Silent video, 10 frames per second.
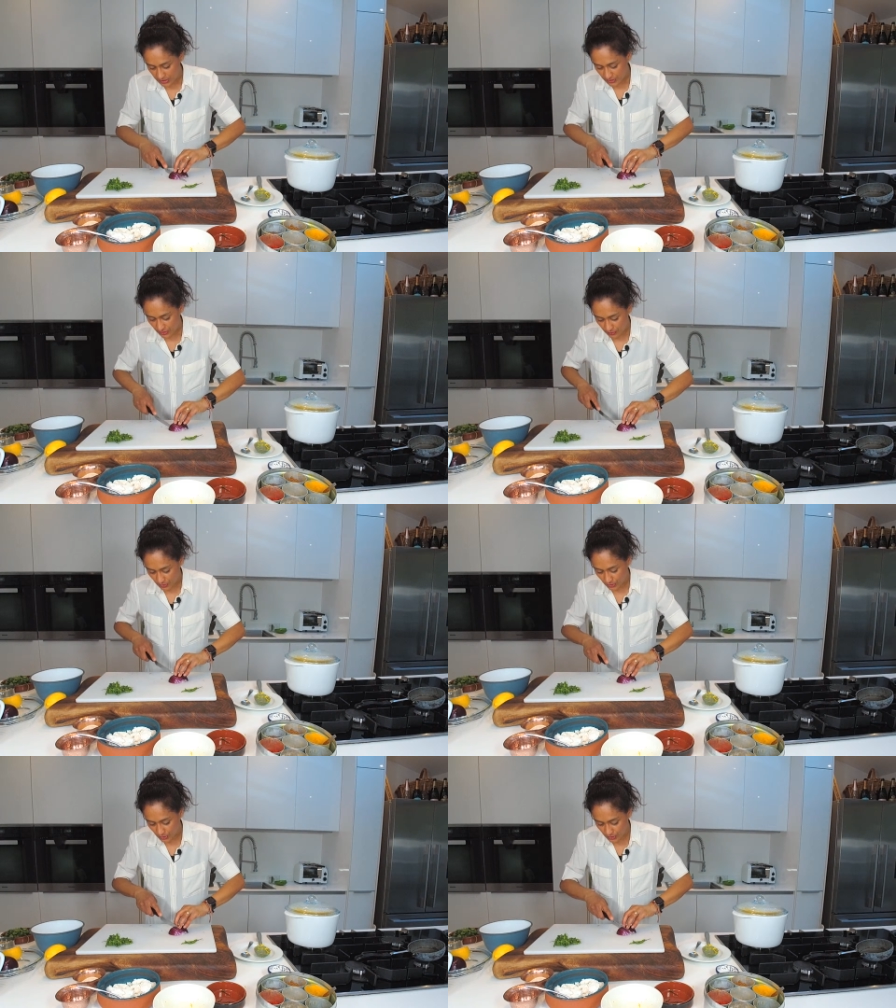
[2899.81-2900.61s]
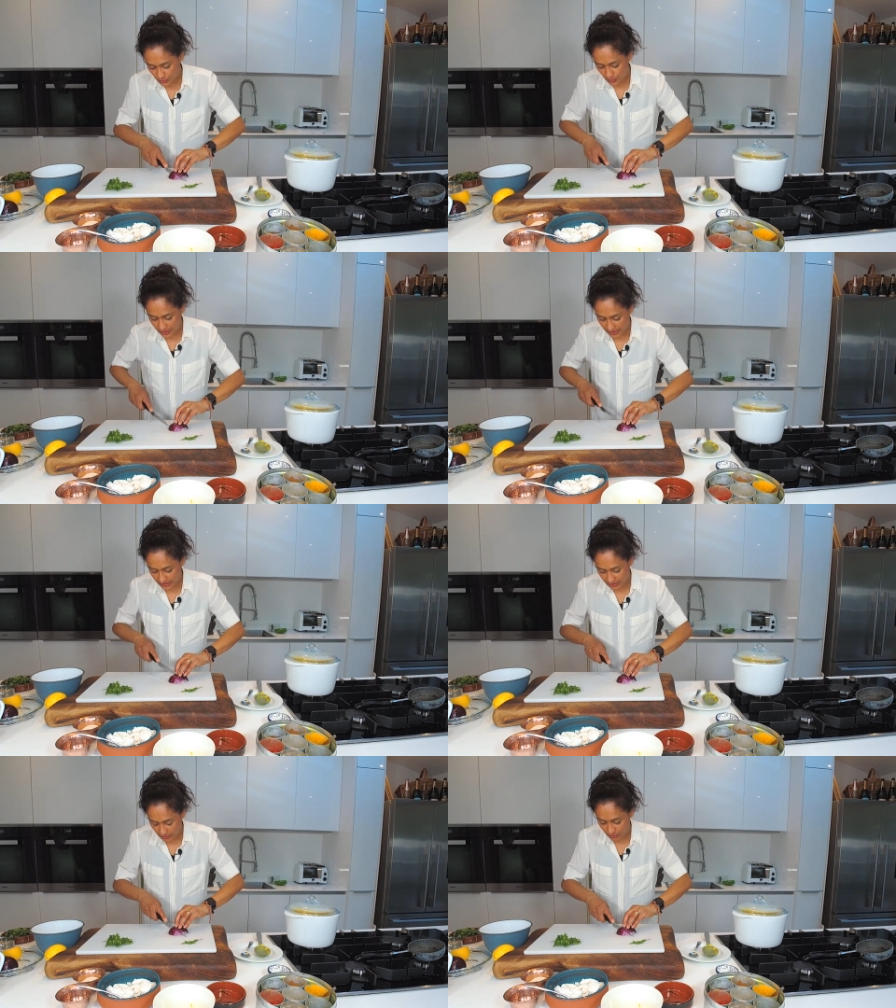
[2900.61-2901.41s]
So a good
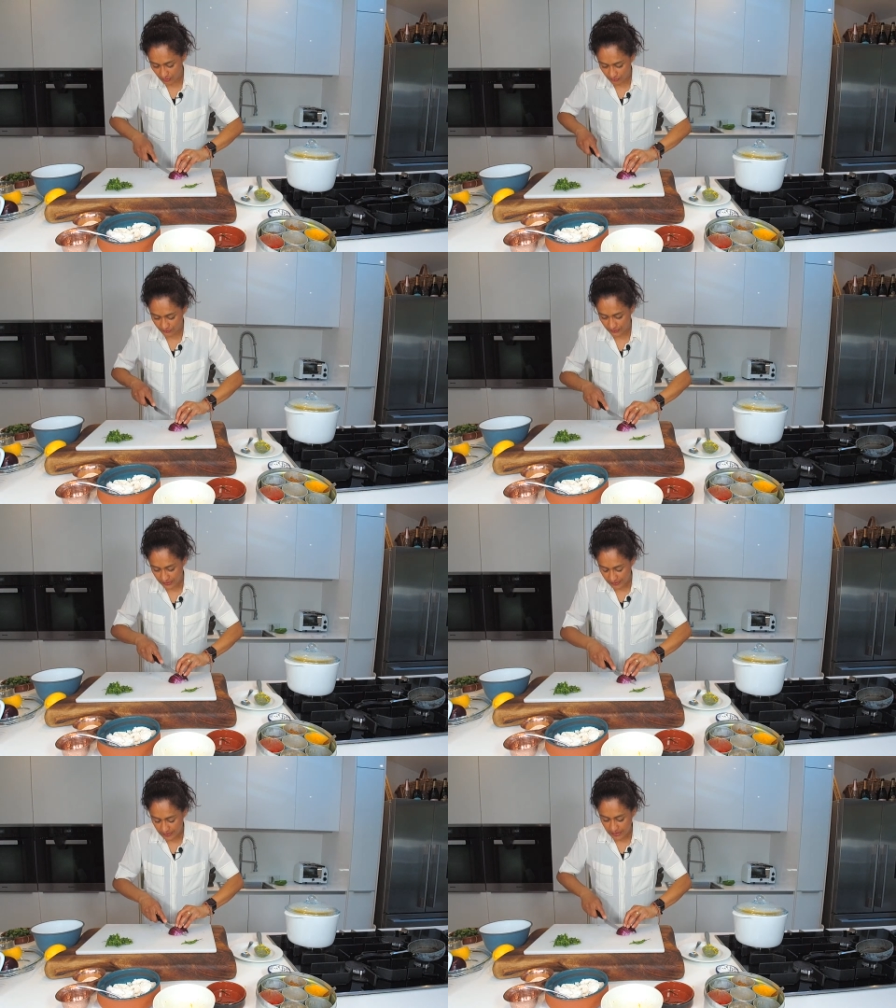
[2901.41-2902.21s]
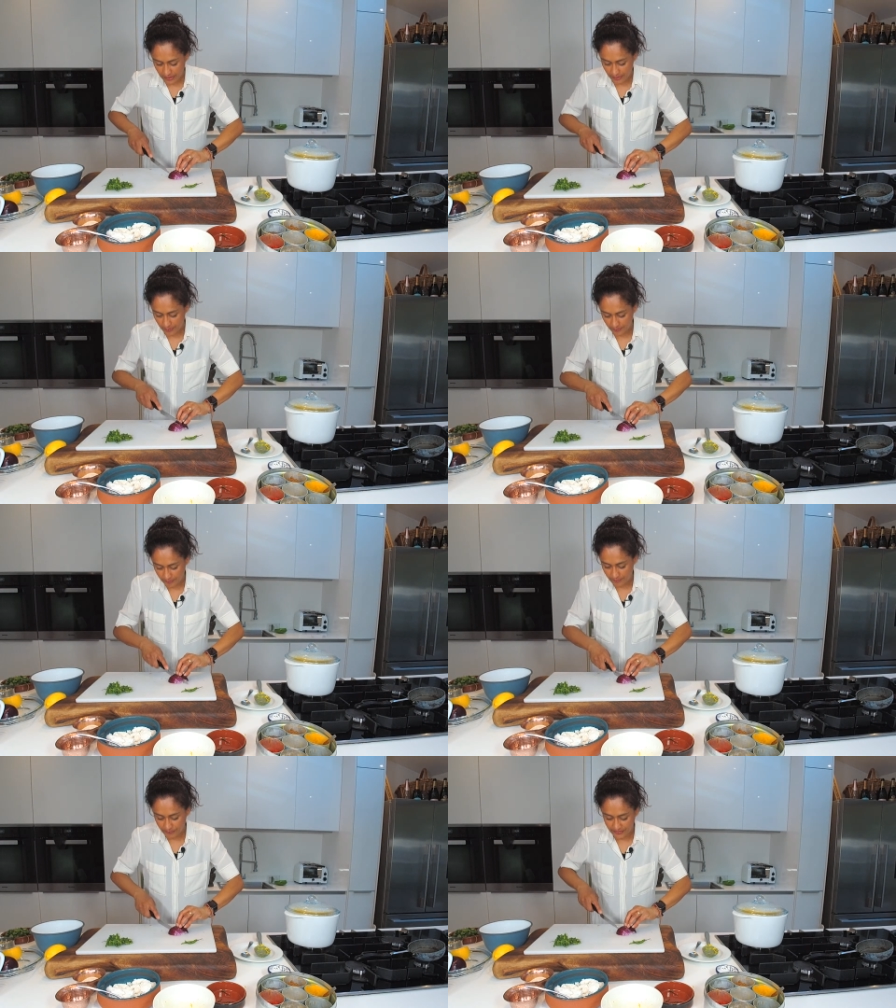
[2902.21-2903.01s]
way of
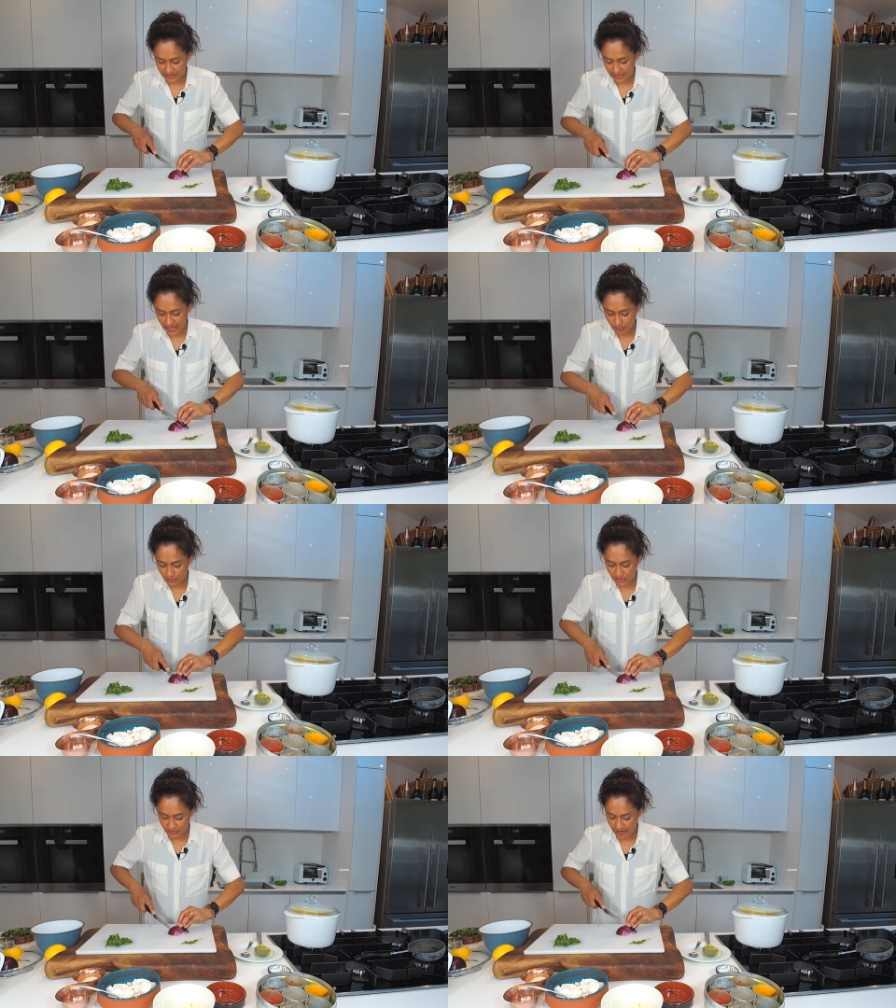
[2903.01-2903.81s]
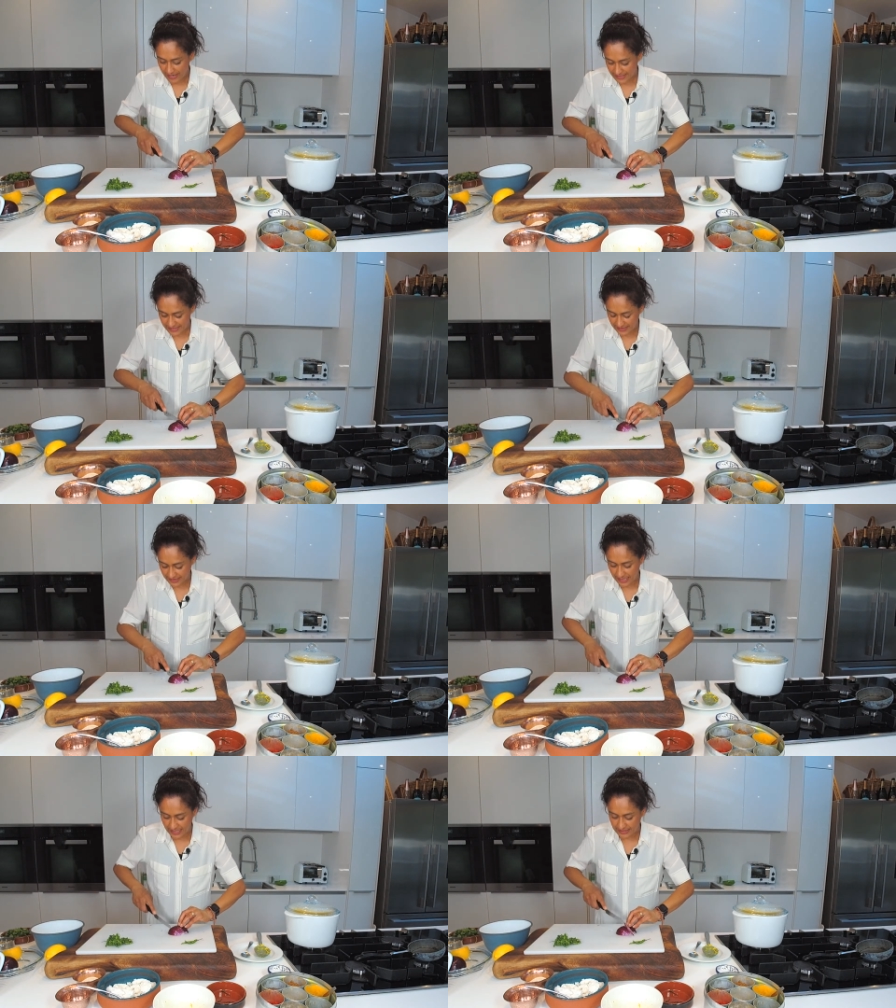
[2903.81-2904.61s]
counteracting
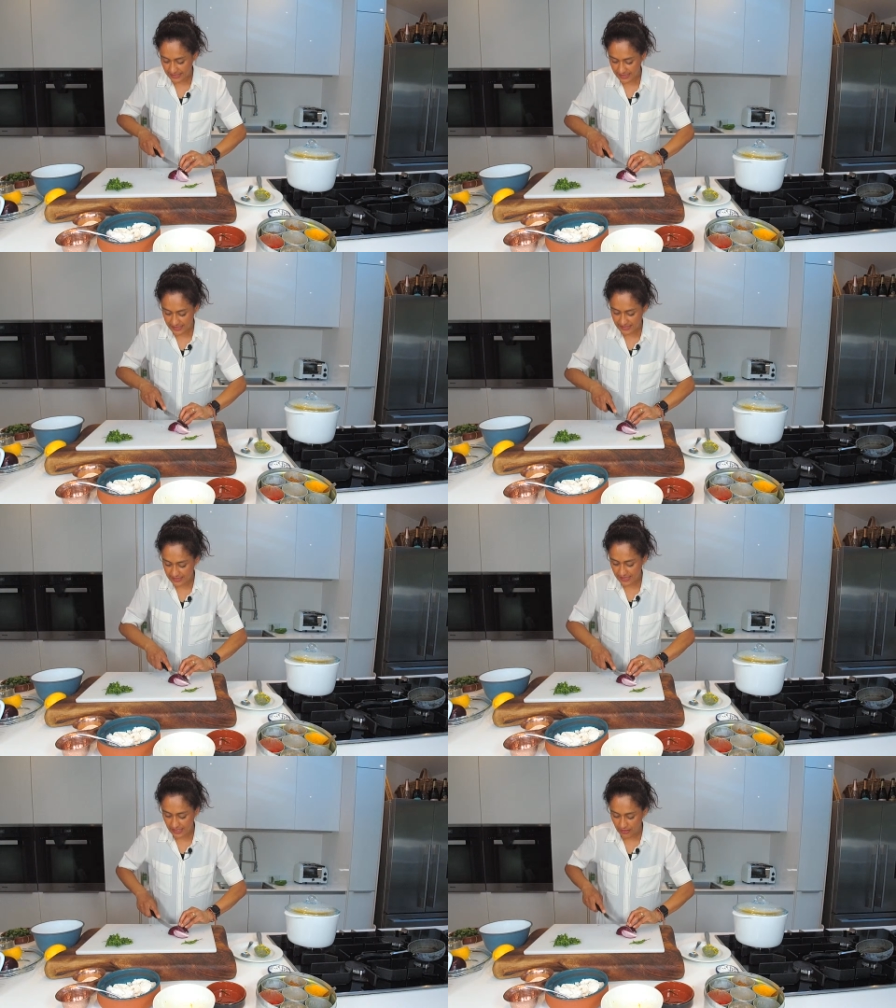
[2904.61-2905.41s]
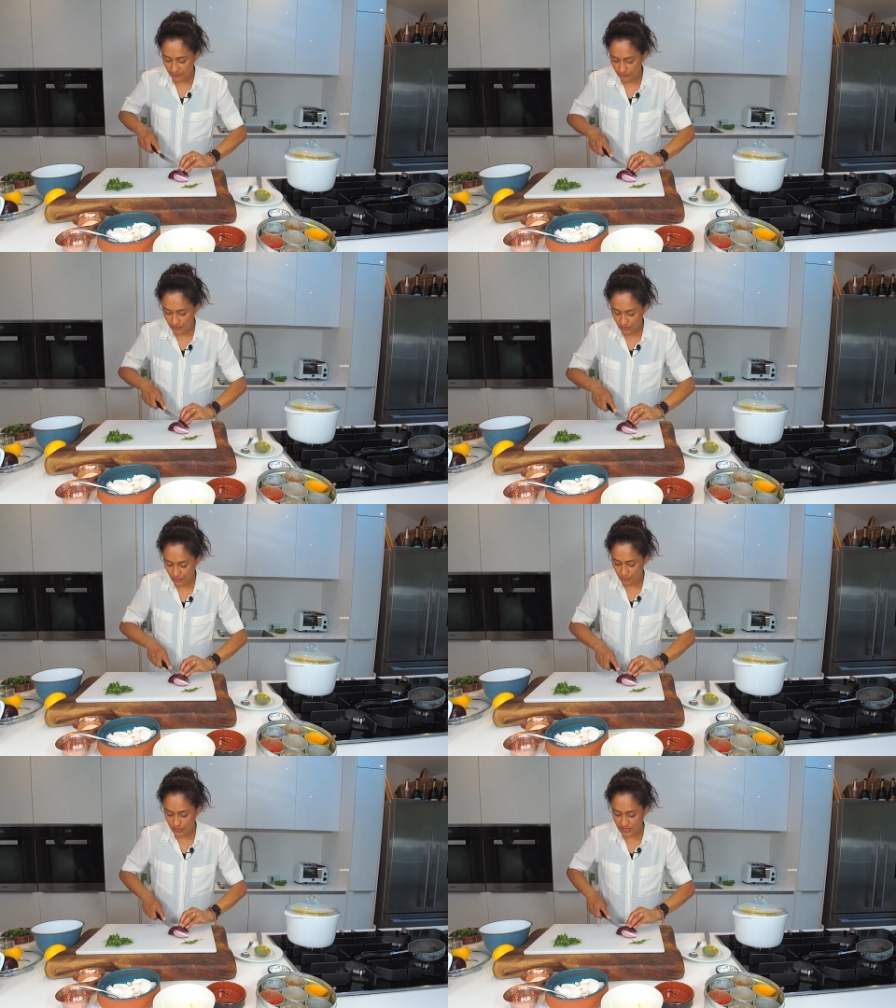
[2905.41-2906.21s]
that is if
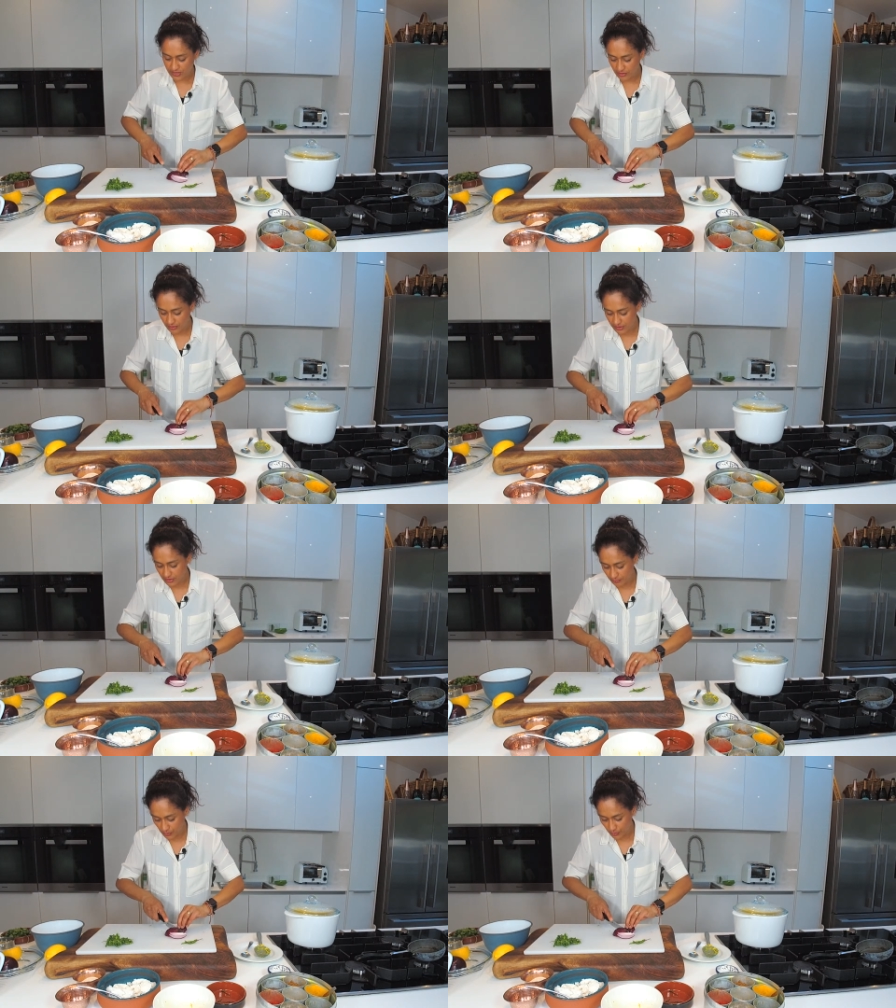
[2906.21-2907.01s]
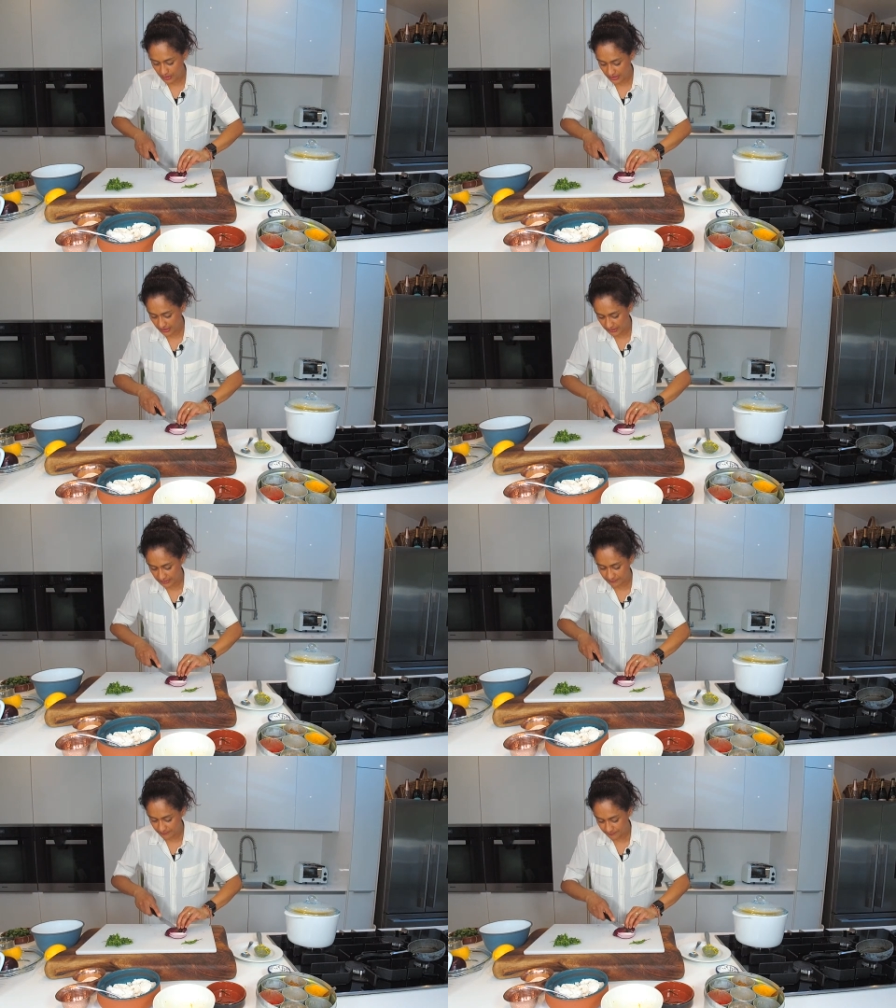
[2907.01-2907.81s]
you slice up your
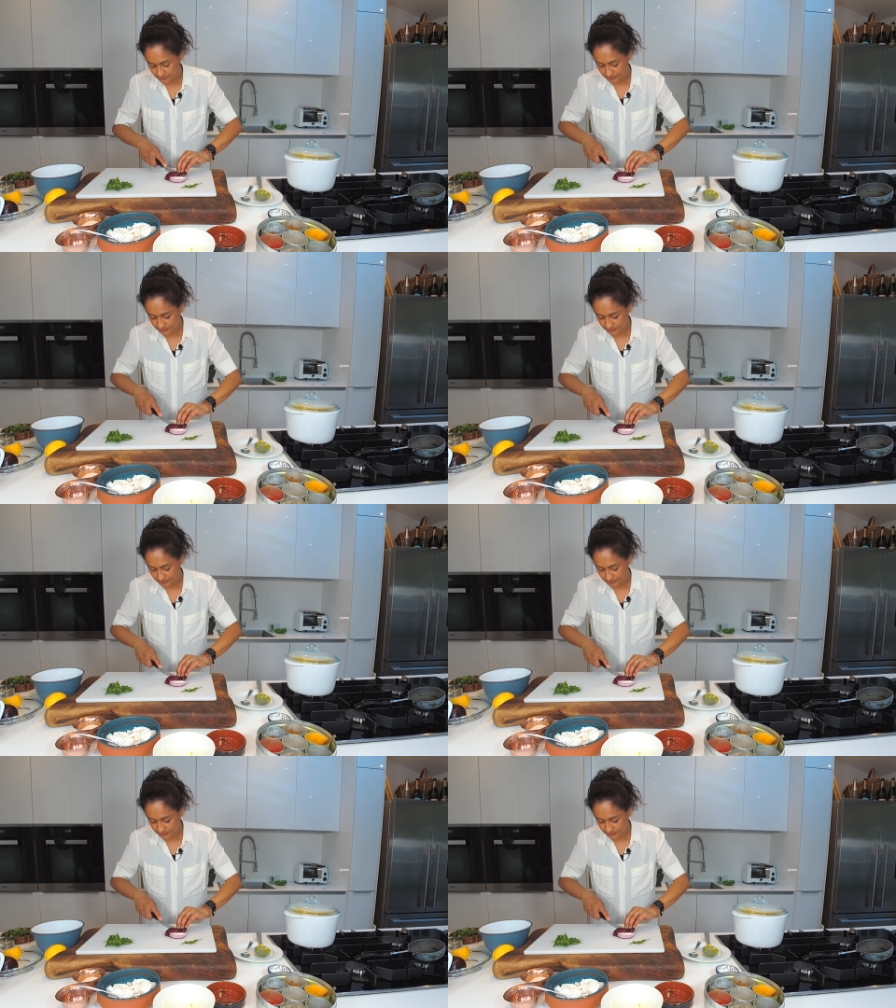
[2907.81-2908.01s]
onion.